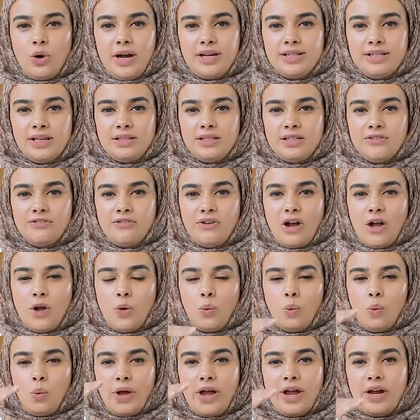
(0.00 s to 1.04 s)
identify
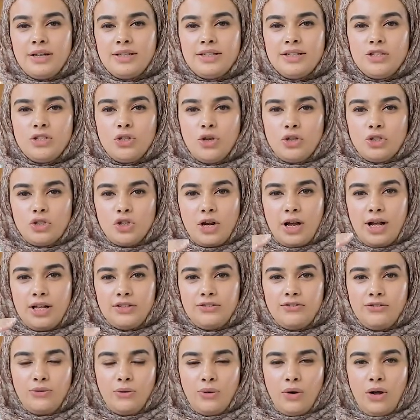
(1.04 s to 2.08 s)
where does your
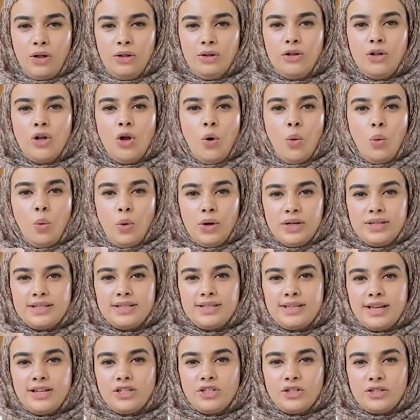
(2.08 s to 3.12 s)
child fall, what
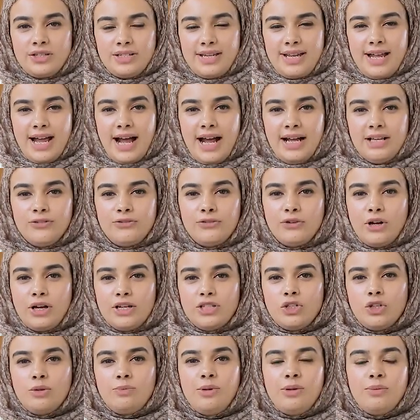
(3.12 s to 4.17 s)
stage is he at for
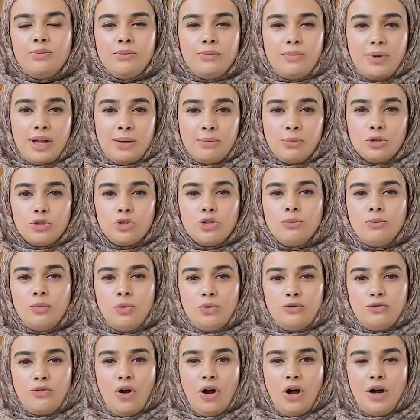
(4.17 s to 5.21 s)
us to be able to
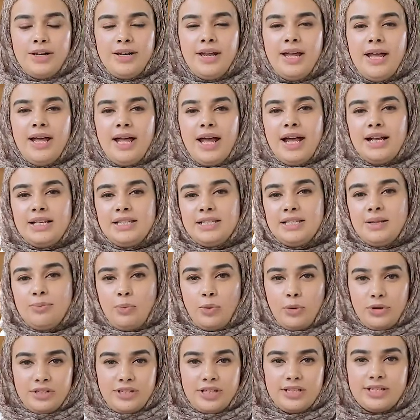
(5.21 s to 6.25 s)
move on and
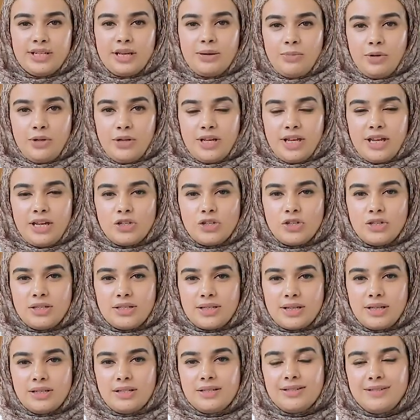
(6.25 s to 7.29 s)
support his communication
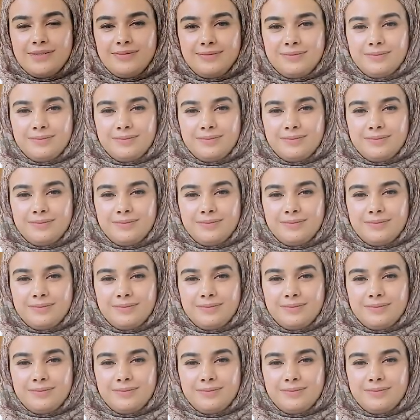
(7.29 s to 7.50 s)
skills.